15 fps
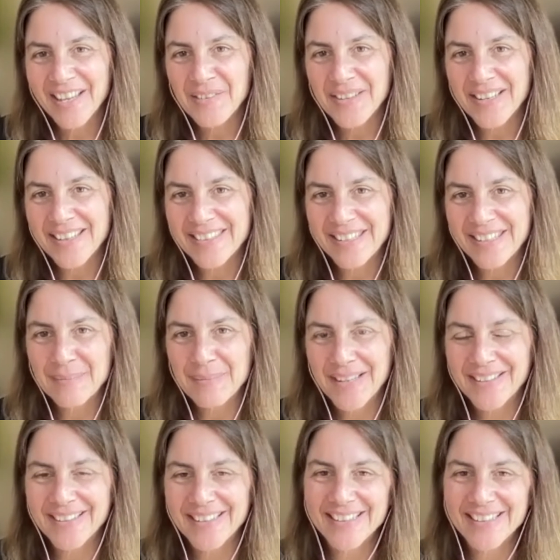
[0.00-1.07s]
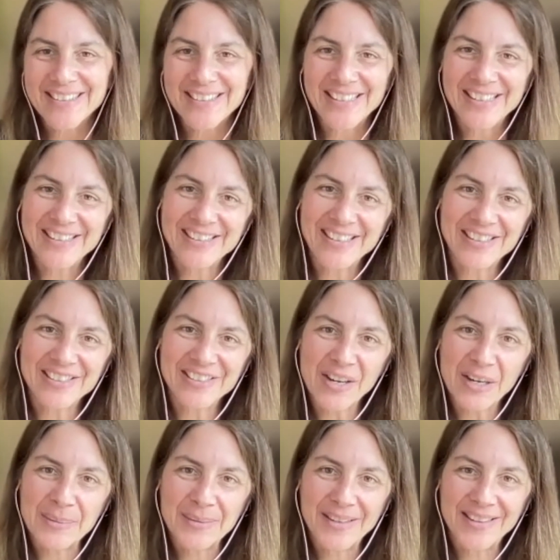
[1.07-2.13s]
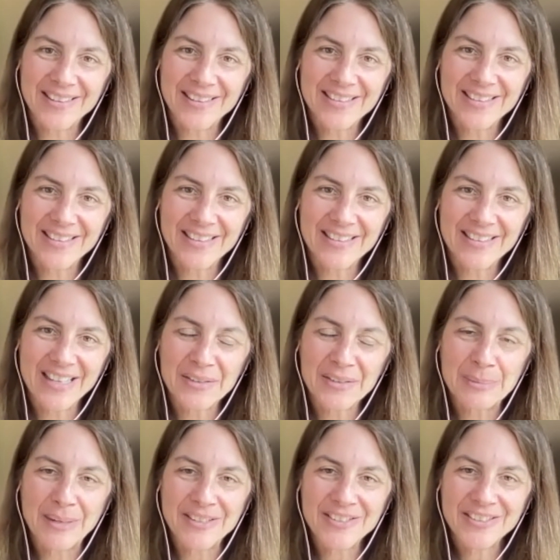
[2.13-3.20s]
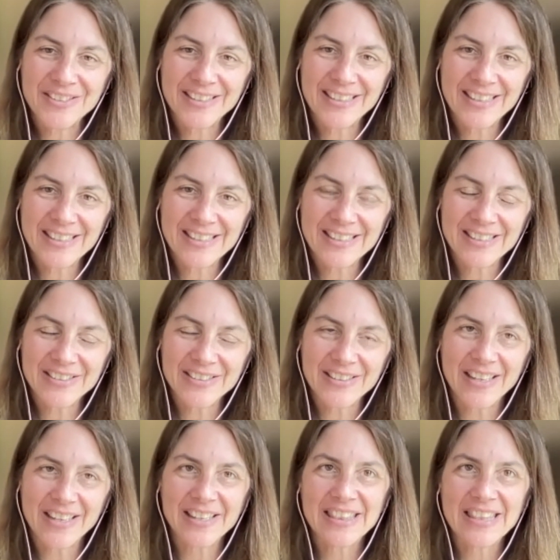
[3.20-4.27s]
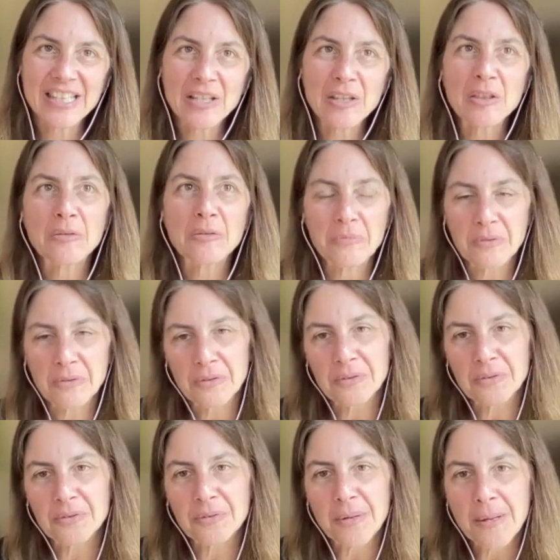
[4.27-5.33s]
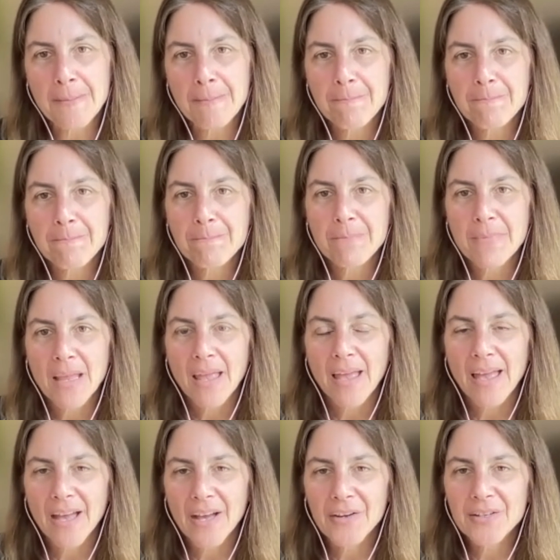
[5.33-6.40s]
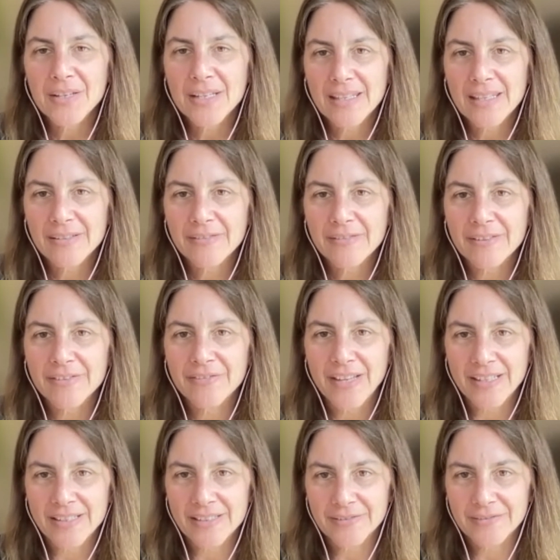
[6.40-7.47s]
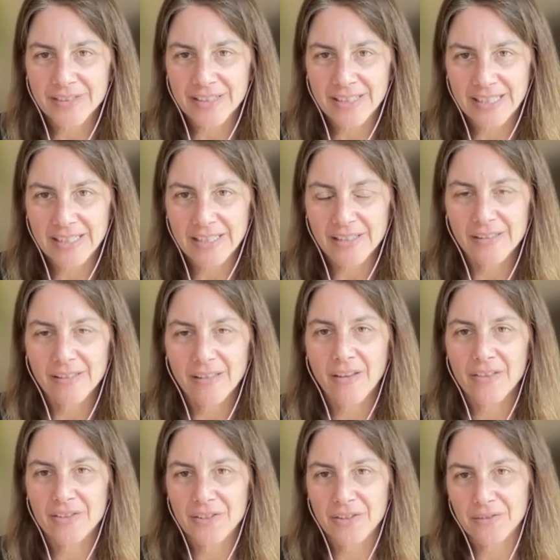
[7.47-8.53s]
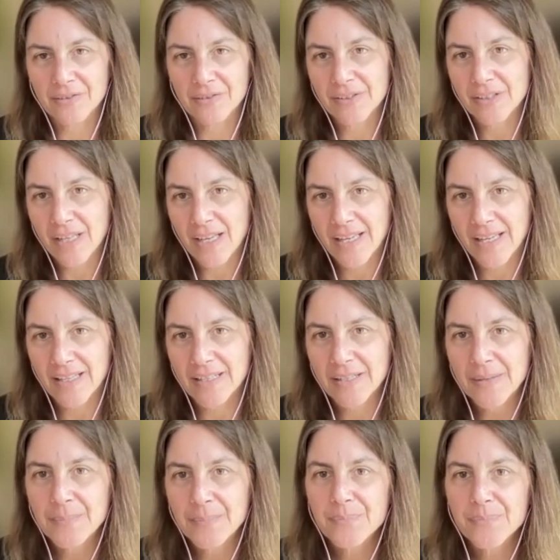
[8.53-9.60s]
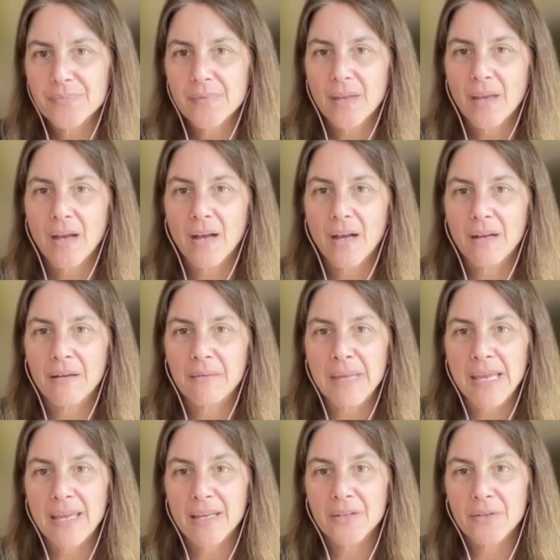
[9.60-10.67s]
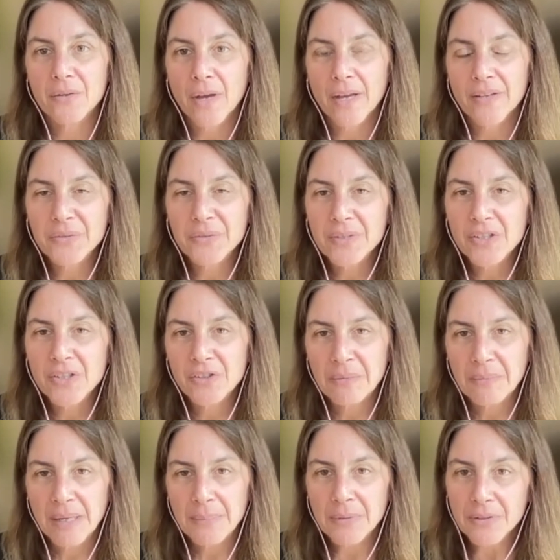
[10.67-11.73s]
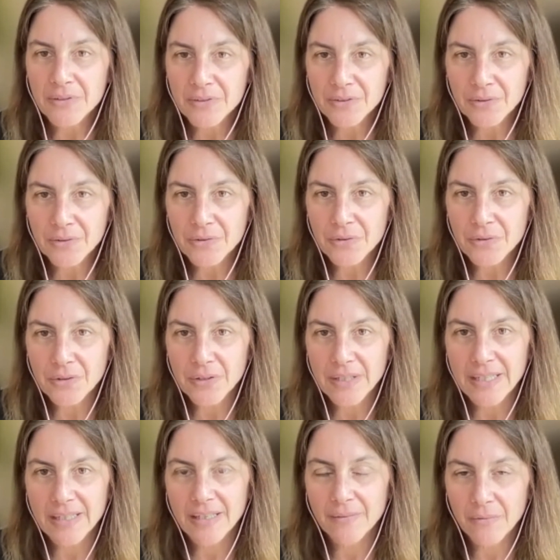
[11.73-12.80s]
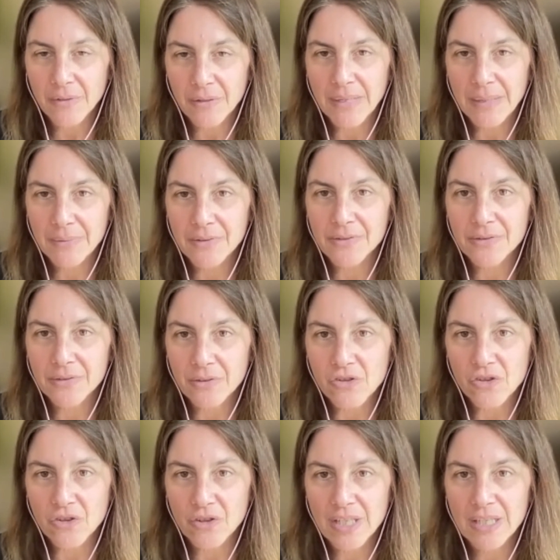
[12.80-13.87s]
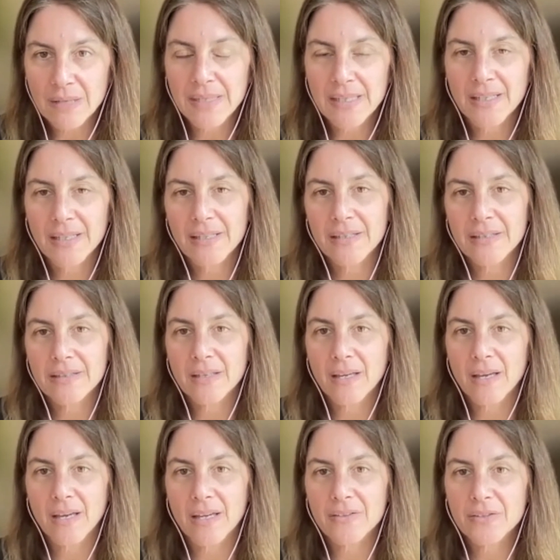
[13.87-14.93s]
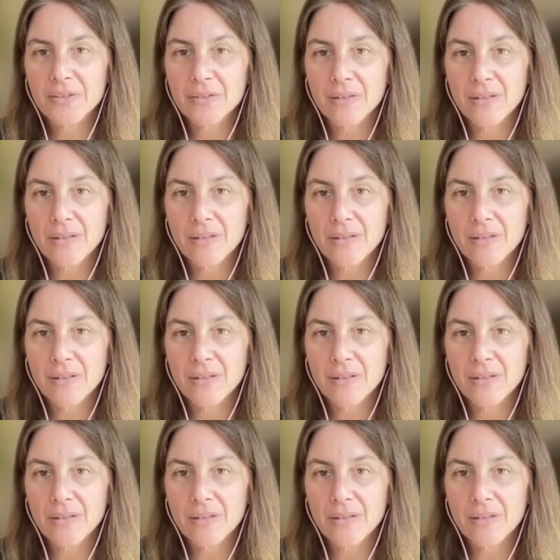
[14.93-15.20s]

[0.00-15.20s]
want to think about is and talk about is how special it is to like think through how to give effectively on the donor side. And I just want to share my personal story with my personal journey, because I just